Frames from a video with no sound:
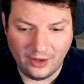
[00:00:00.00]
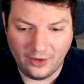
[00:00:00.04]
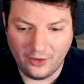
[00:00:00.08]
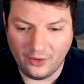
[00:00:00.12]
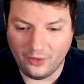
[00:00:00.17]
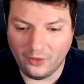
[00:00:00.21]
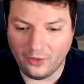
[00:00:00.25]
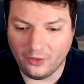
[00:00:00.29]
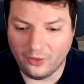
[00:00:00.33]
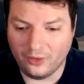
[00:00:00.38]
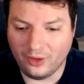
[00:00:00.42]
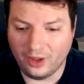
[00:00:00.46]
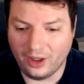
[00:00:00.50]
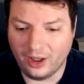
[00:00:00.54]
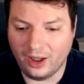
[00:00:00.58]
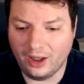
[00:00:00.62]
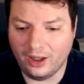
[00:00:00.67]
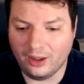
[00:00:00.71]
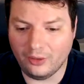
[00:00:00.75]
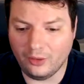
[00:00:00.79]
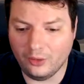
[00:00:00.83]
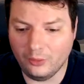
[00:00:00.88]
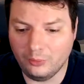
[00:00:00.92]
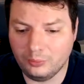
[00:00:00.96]
A
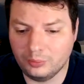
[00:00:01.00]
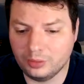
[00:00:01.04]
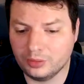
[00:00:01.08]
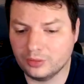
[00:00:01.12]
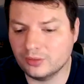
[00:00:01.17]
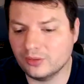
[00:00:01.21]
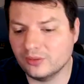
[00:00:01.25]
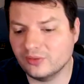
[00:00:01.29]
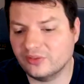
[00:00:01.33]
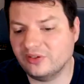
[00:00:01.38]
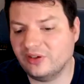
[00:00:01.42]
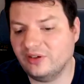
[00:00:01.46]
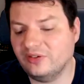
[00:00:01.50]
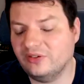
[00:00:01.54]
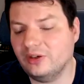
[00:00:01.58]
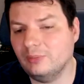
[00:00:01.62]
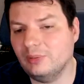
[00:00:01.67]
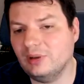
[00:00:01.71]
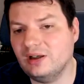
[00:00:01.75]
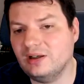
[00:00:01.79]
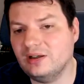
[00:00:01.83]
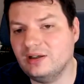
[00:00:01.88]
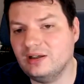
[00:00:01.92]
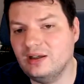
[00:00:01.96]
poor
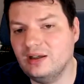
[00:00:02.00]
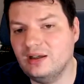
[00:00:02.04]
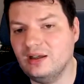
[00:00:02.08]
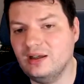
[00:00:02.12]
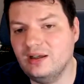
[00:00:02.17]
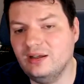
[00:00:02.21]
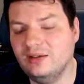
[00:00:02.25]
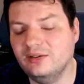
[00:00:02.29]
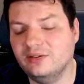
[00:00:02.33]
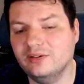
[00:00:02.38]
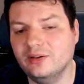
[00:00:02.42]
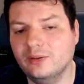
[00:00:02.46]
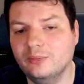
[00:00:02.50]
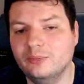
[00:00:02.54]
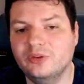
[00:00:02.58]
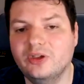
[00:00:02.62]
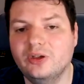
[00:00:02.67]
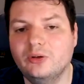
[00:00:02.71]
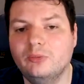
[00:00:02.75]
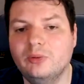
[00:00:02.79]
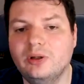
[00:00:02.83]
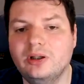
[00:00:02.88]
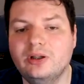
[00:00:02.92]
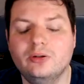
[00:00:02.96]
sensibility is
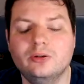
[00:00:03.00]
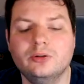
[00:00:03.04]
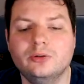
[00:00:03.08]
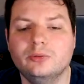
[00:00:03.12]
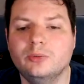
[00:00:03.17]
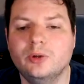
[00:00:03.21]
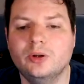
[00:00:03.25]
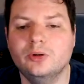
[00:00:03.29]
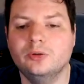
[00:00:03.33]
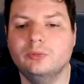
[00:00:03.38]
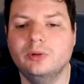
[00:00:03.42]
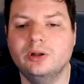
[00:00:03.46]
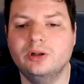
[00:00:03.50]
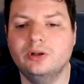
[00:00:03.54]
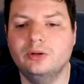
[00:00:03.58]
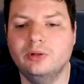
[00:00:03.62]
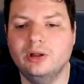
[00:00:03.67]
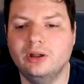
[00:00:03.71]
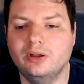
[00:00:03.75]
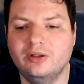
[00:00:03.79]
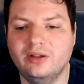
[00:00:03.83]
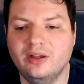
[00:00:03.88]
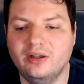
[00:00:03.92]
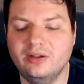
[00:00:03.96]
something we don't want when
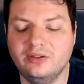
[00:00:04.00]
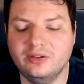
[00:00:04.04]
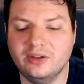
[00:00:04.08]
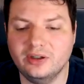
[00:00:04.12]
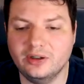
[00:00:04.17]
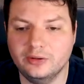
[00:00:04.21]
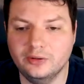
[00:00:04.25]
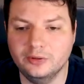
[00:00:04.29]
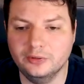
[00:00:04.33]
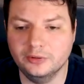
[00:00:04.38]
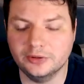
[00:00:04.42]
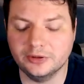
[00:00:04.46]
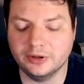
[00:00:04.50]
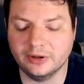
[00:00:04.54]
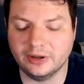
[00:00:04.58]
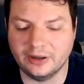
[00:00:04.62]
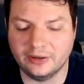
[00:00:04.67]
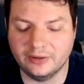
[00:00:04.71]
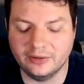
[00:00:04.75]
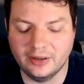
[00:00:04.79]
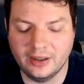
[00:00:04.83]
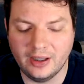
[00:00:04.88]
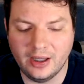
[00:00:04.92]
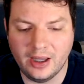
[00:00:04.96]
doing testing
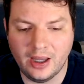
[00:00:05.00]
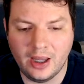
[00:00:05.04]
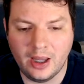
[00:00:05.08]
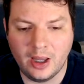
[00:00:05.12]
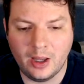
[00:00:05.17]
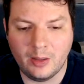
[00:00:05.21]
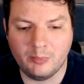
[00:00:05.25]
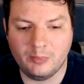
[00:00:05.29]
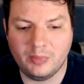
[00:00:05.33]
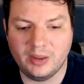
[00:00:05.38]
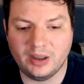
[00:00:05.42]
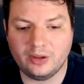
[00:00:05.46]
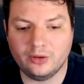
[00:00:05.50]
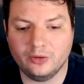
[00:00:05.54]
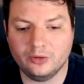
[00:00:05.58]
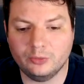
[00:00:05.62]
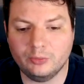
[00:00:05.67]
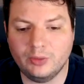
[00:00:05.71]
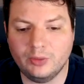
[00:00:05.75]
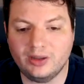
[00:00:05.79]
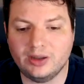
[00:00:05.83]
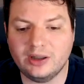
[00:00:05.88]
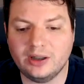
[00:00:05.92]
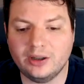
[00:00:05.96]
usually, because
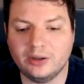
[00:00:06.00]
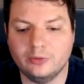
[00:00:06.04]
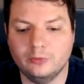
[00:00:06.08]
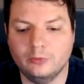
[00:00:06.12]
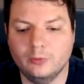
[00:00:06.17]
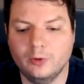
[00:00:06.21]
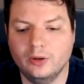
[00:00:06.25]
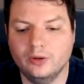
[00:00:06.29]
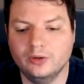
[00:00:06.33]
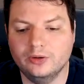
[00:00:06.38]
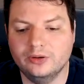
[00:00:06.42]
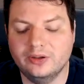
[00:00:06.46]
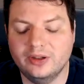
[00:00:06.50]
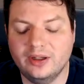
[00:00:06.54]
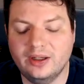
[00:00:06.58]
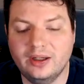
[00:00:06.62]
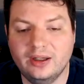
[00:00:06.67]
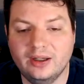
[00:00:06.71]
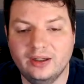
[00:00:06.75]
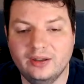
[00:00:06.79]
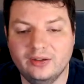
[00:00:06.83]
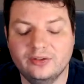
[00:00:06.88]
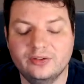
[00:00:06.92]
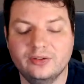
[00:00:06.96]
what I want
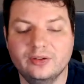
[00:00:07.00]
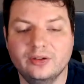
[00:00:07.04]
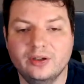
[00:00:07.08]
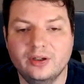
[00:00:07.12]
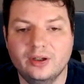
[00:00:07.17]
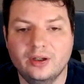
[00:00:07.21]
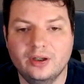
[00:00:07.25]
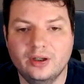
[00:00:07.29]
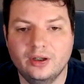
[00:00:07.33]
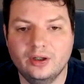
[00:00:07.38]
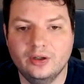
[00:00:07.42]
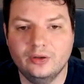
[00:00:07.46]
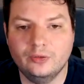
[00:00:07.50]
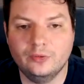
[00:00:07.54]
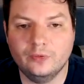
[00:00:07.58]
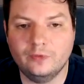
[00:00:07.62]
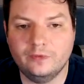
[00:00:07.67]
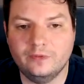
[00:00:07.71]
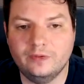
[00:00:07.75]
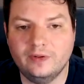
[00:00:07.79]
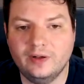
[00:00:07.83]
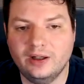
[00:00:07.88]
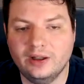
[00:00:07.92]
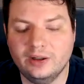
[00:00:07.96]
is to
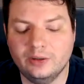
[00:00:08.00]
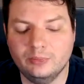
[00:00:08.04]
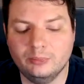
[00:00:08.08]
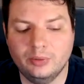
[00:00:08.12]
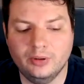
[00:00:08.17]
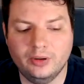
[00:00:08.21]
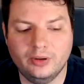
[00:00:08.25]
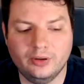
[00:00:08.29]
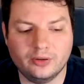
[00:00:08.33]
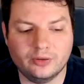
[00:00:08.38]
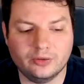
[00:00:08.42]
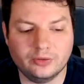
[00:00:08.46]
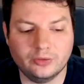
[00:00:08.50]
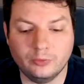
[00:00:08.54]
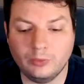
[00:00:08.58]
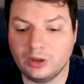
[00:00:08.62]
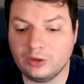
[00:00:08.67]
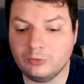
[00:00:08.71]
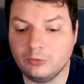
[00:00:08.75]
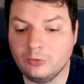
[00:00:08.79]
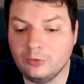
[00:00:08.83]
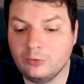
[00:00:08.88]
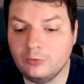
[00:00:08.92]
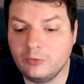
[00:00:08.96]
find bugs. What
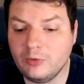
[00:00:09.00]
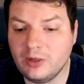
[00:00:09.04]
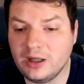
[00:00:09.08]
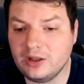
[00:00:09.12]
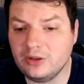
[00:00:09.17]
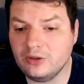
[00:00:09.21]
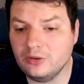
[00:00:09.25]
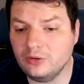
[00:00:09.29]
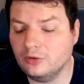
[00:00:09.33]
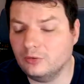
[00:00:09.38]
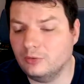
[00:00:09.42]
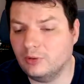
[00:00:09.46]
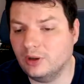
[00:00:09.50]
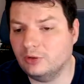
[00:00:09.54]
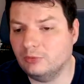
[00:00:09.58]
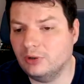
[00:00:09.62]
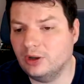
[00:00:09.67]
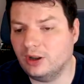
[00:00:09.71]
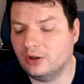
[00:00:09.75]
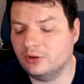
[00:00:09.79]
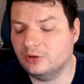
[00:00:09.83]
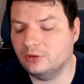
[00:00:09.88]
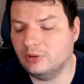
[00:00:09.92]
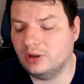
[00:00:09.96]
will we do when we
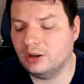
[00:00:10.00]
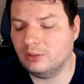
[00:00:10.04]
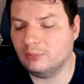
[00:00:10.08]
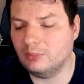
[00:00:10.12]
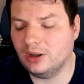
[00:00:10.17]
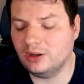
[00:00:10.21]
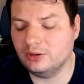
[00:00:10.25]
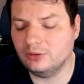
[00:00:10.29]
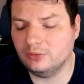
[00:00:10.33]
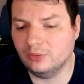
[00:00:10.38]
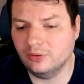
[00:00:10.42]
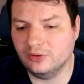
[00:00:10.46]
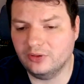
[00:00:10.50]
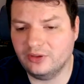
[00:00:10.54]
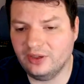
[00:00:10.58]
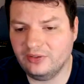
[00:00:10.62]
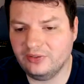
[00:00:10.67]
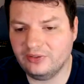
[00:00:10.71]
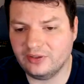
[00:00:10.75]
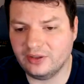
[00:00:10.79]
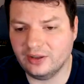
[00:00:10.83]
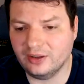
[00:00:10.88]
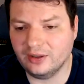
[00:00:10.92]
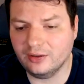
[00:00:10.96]
are doing manual
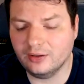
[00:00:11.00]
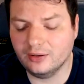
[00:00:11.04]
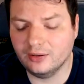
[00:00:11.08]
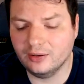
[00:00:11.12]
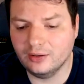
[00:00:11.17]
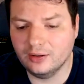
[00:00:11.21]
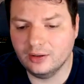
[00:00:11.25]
testing?